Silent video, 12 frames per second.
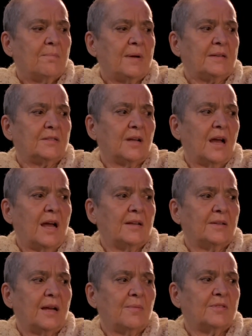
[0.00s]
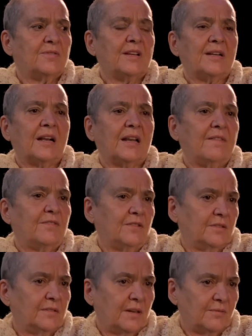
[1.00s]
But I was very clever.
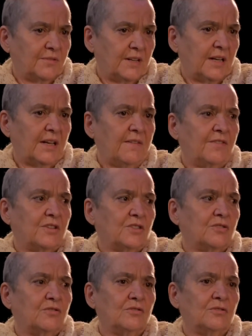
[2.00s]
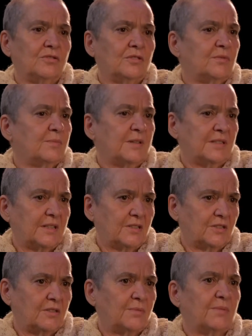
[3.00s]
I was very clever at school, so was my
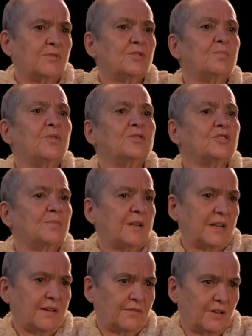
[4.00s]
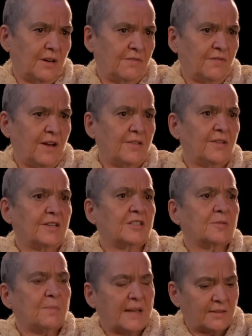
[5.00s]
sister. We were supposed to be clever. Our father
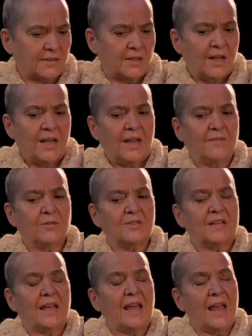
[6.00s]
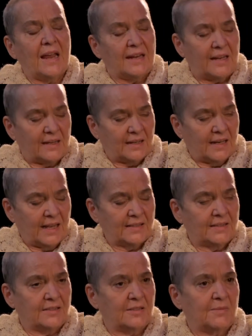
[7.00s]
expected, if there was any
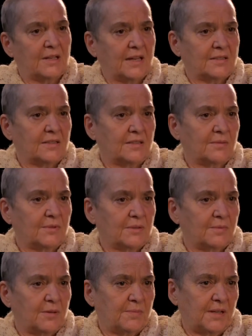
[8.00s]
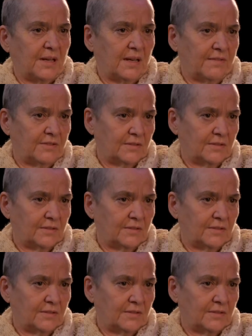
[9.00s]
class system in Iceland, it was about being clever.